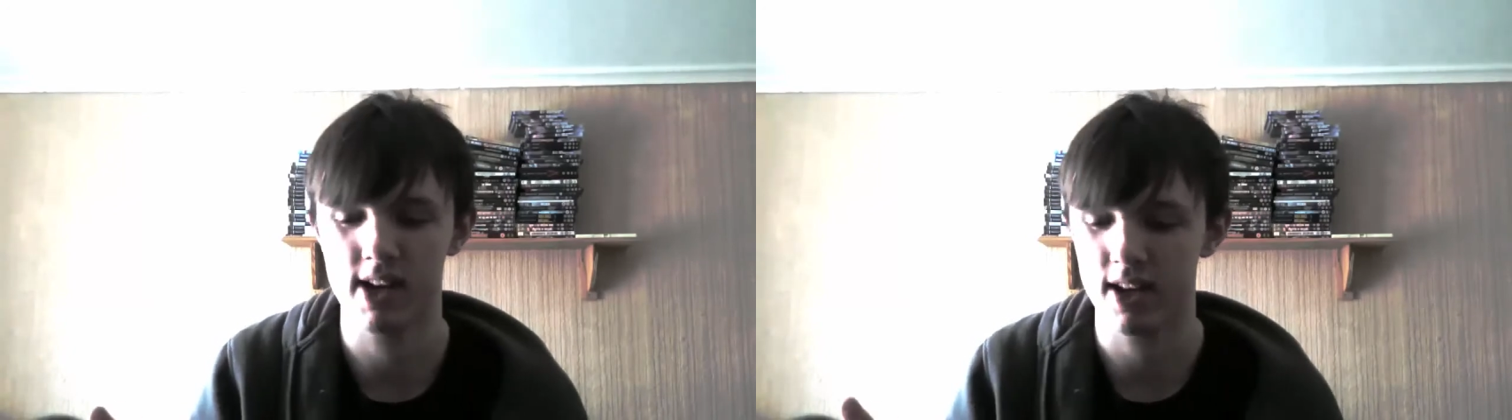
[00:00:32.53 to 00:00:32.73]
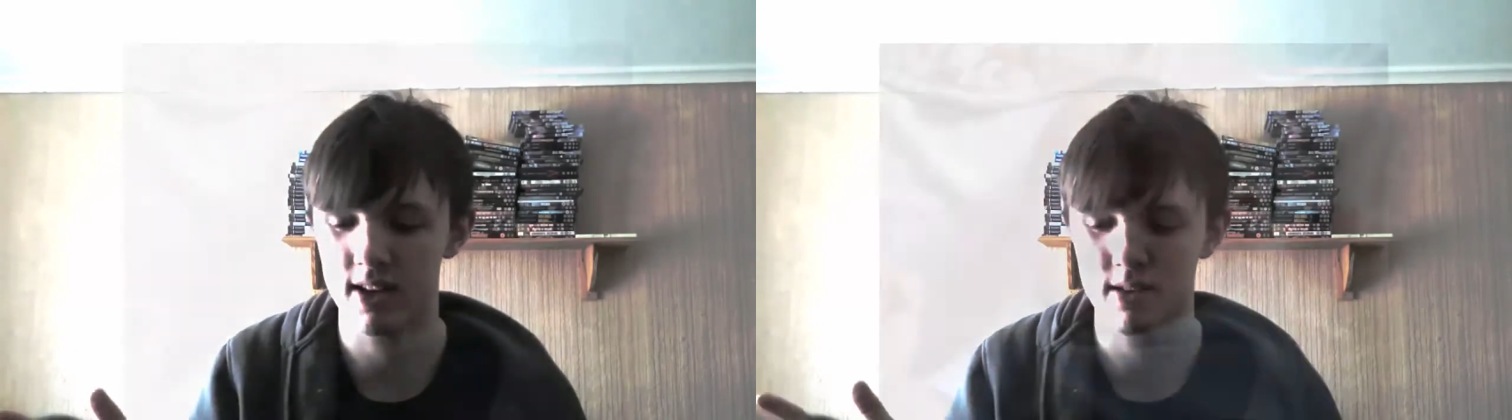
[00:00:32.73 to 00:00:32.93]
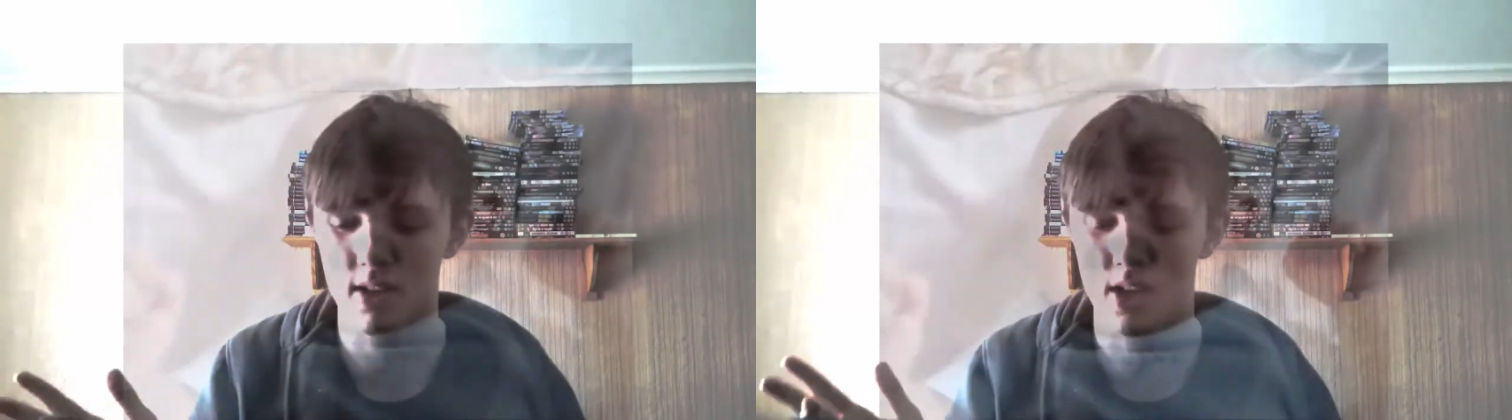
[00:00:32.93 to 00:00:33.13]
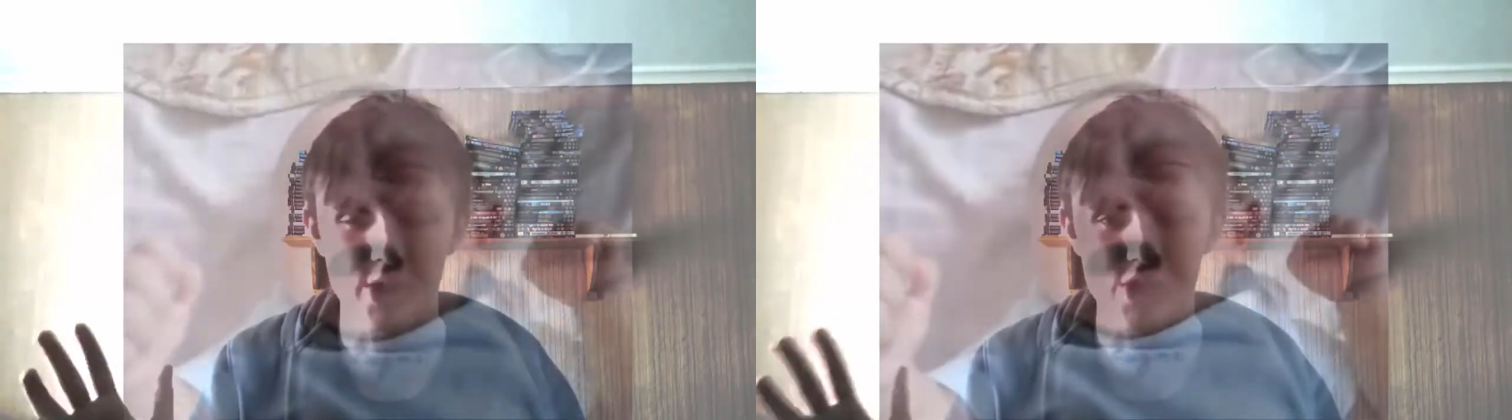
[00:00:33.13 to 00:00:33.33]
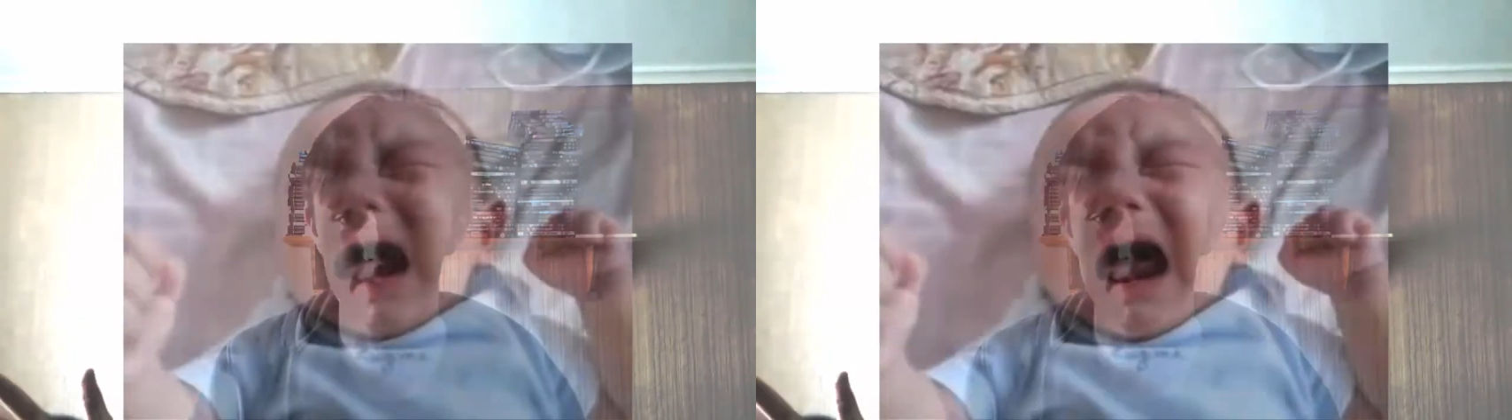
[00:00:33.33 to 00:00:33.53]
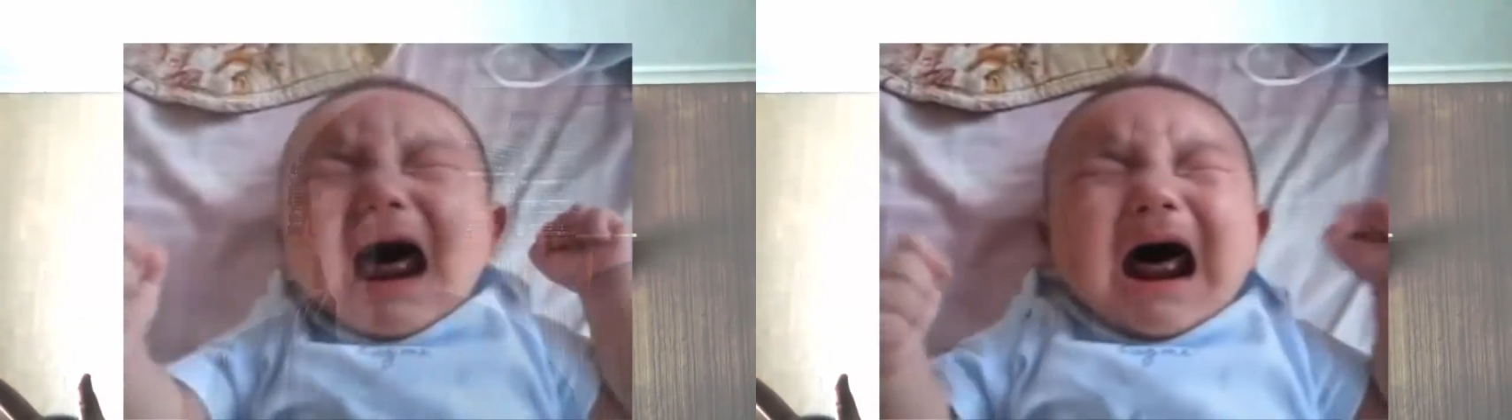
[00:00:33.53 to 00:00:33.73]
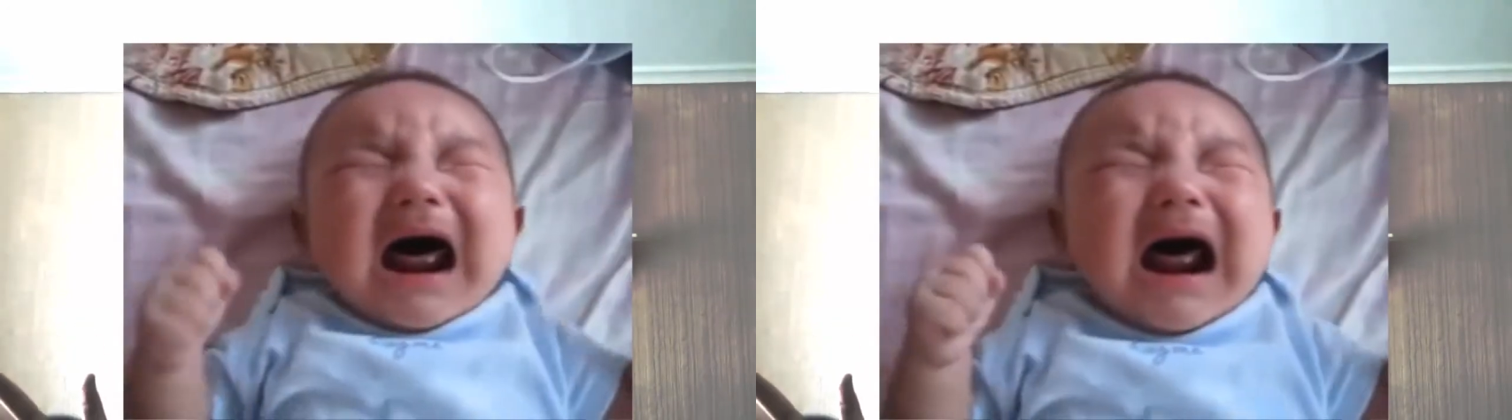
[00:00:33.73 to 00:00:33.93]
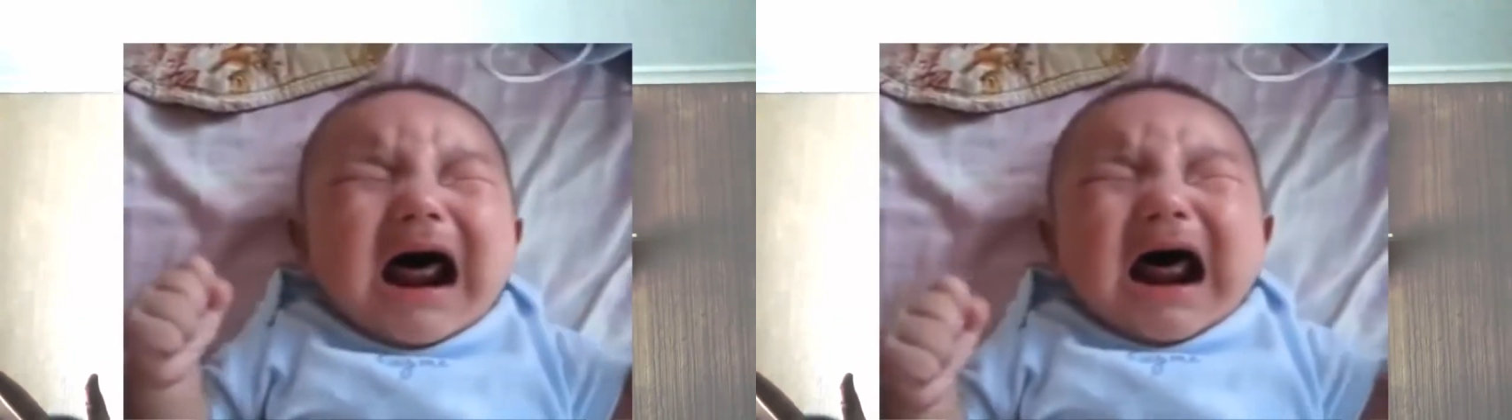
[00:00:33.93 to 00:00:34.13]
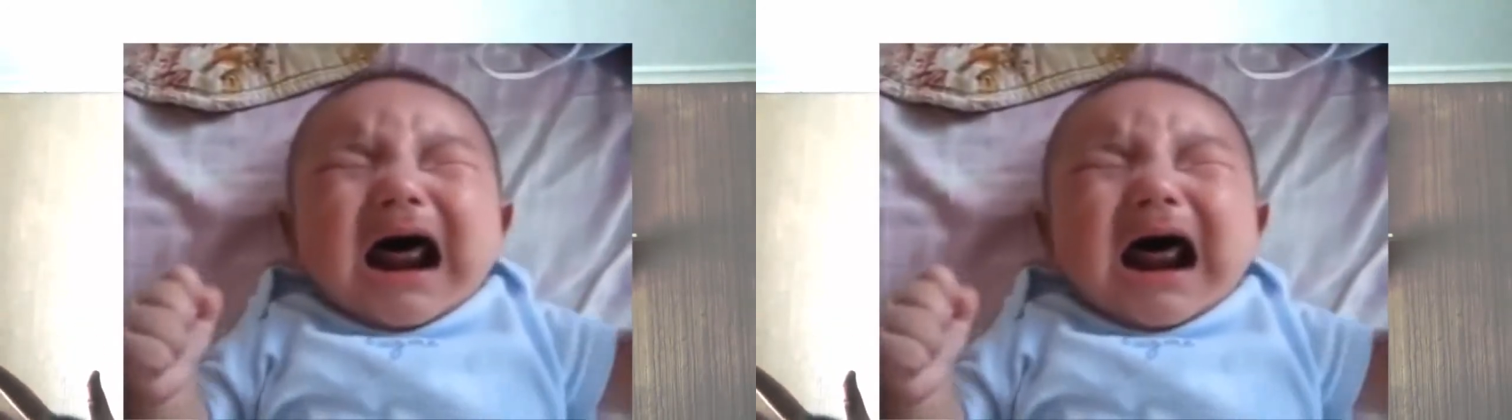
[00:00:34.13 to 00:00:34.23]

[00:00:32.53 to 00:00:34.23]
like 100 views.